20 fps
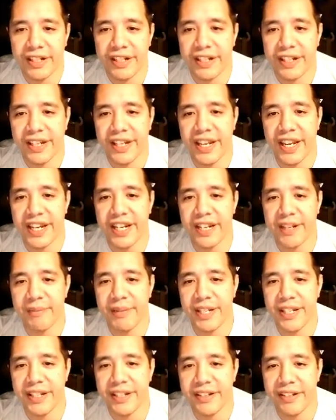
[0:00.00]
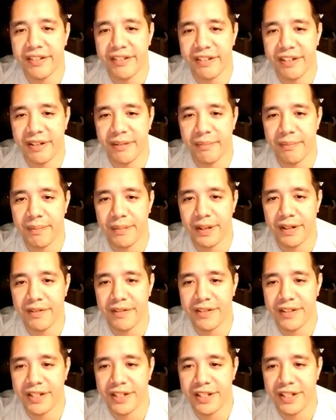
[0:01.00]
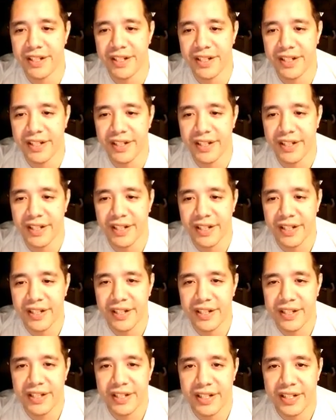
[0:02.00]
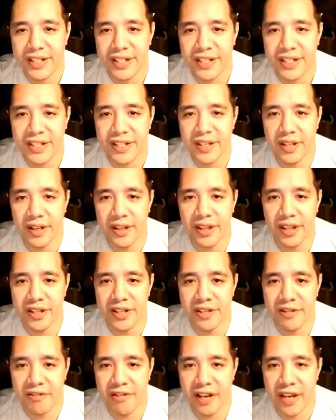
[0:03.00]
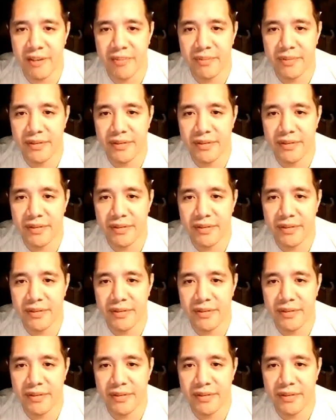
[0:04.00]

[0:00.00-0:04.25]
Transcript: kidding me? All right, buffs. Stun this crap.